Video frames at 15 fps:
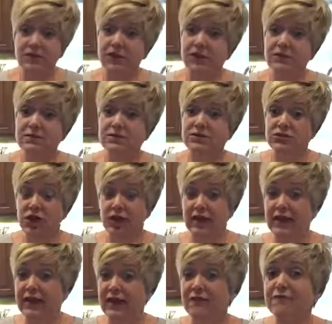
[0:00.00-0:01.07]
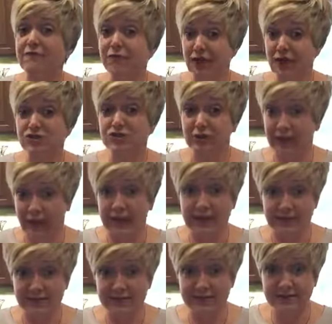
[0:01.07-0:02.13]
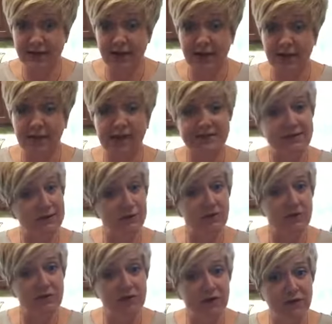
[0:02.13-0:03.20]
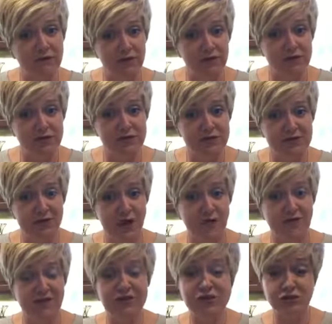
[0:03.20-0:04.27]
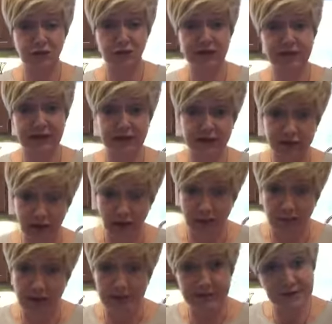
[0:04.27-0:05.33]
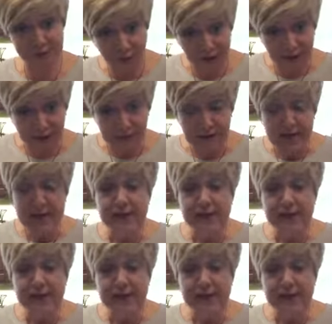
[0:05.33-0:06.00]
are going to be starting to get fresh lettuce because that's one of the very first vegetables that come in the spring.